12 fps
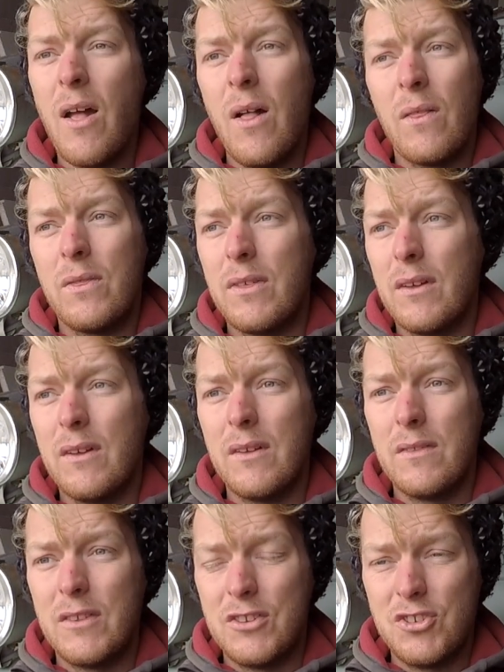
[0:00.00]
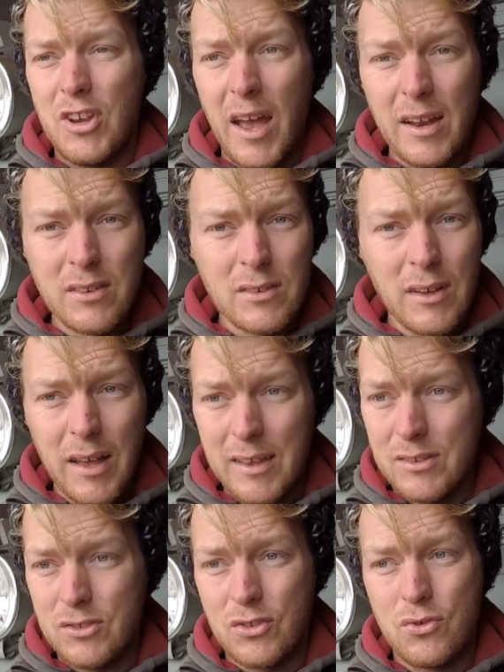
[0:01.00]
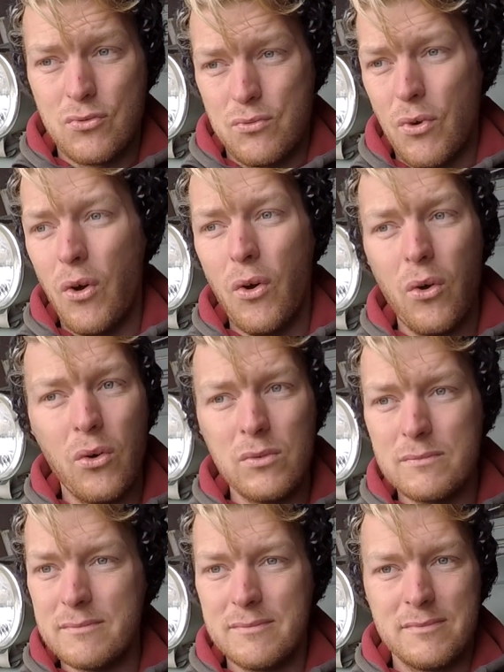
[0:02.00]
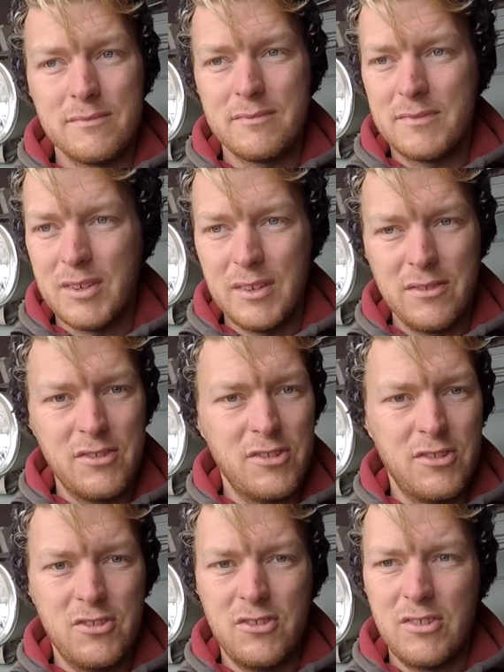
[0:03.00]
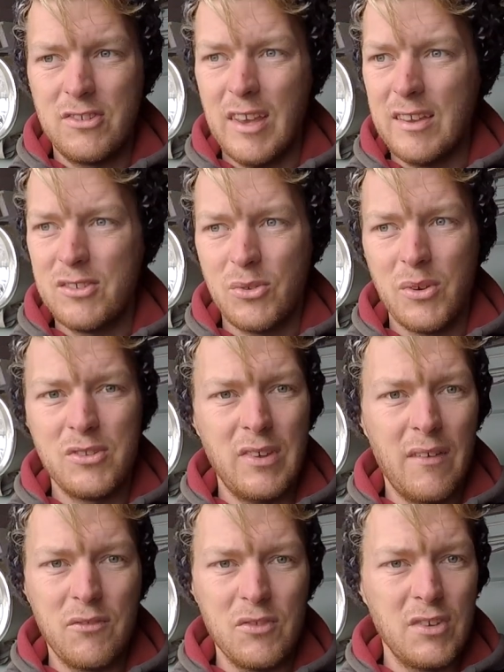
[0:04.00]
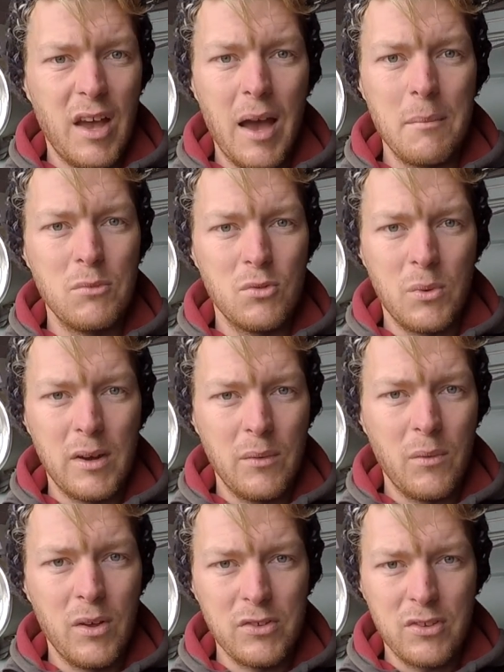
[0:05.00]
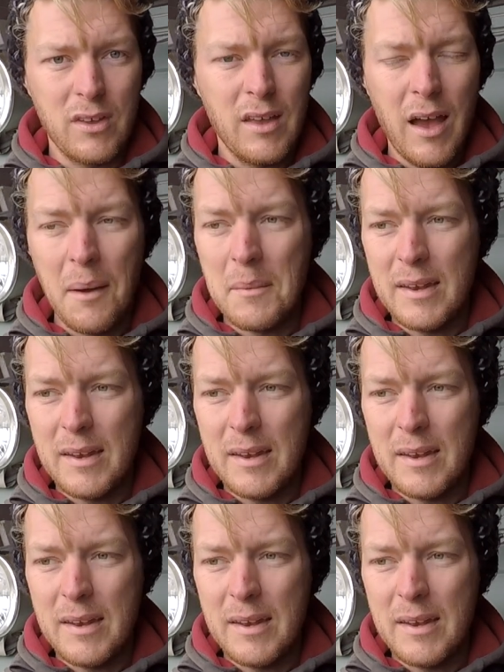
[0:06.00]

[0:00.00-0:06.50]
the channel has grown to 6 or 7 times what it was. I mean,